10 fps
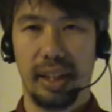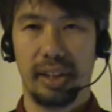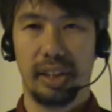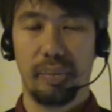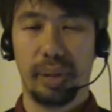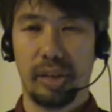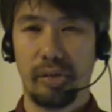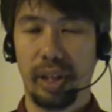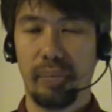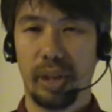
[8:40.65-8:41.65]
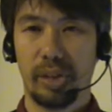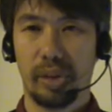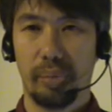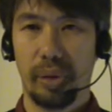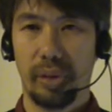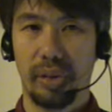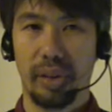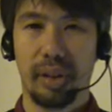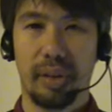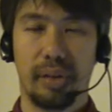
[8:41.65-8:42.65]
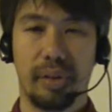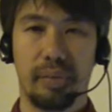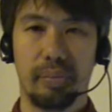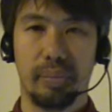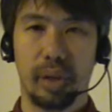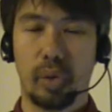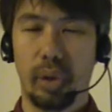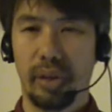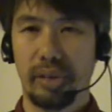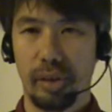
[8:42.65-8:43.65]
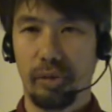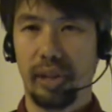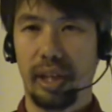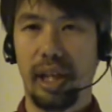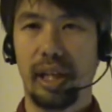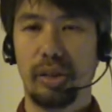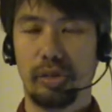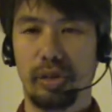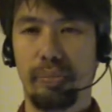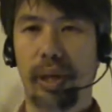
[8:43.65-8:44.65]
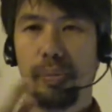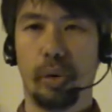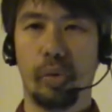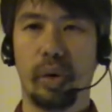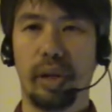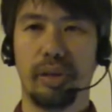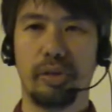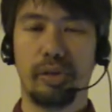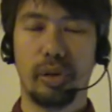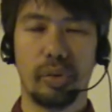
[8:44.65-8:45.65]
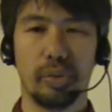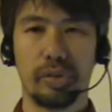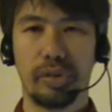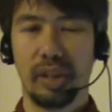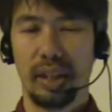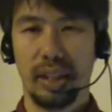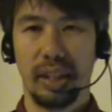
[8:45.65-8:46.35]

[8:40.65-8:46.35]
And it depends very much upon the, the quality of the heart of the people who are involved